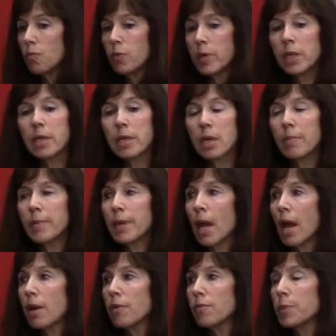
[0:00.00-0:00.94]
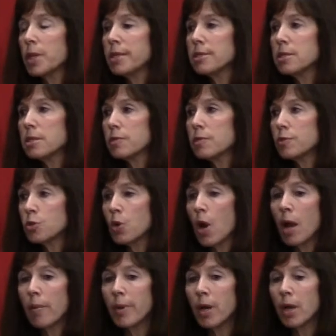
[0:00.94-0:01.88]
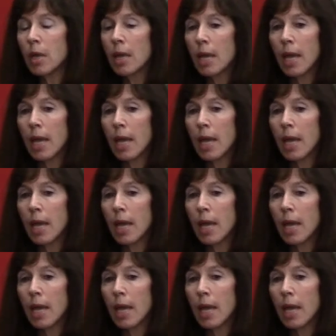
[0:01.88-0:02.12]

really coming out of places of trauma.